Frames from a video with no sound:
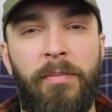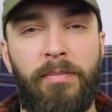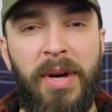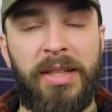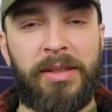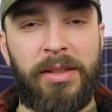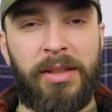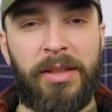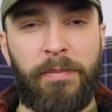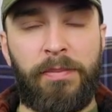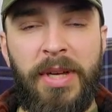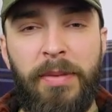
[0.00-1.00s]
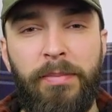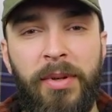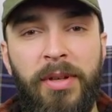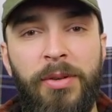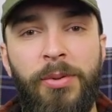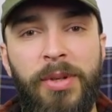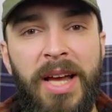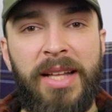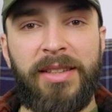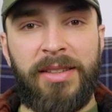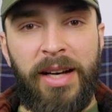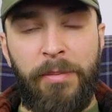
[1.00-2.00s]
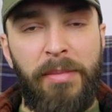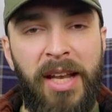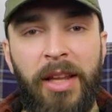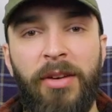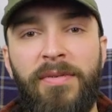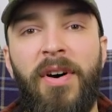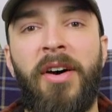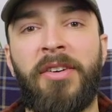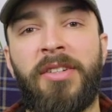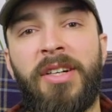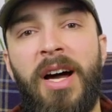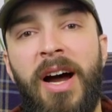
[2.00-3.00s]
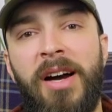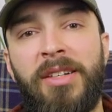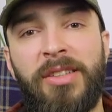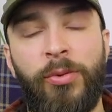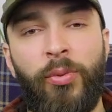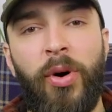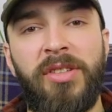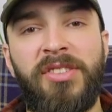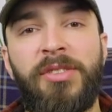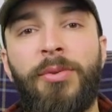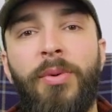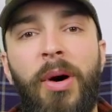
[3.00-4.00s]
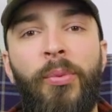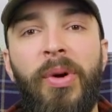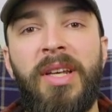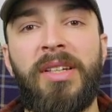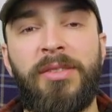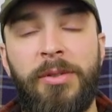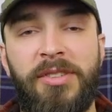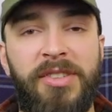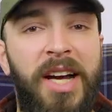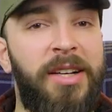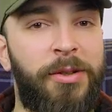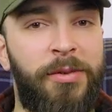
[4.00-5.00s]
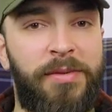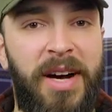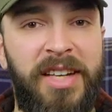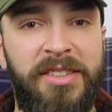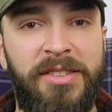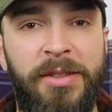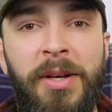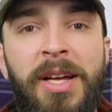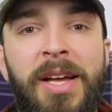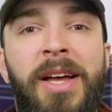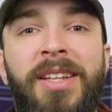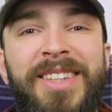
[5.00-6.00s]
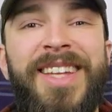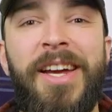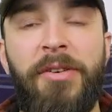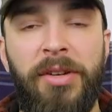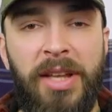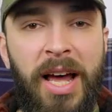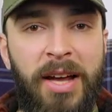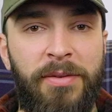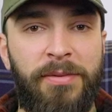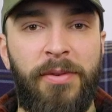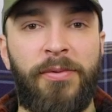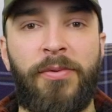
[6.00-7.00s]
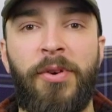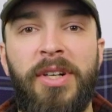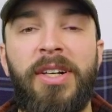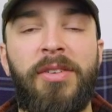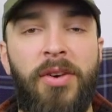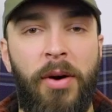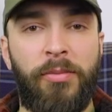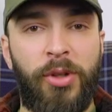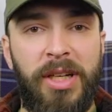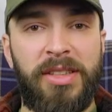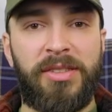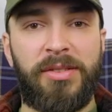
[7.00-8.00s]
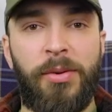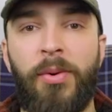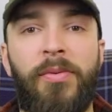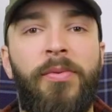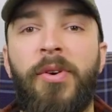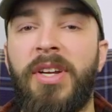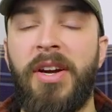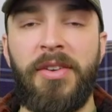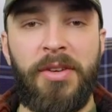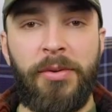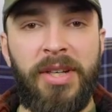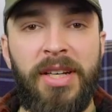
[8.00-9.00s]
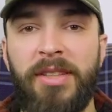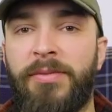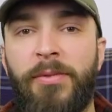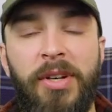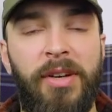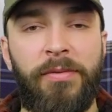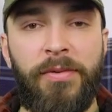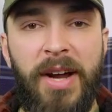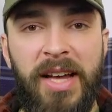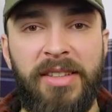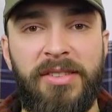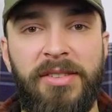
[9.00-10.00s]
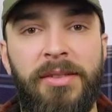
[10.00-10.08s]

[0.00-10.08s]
But the people who get a Medal of Honor are the ones who are willing to sacrifice their life for their comrades or for their unit, for their friends.